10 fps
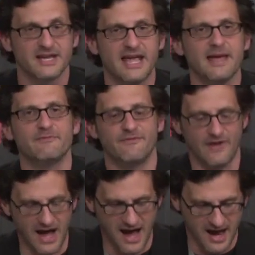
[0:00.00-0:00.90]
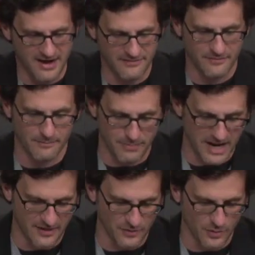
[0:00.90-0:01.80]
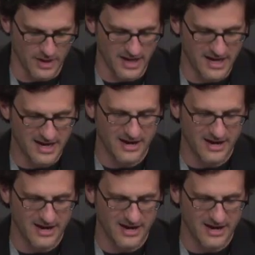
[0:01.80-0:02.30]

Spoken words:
Game five, by the way,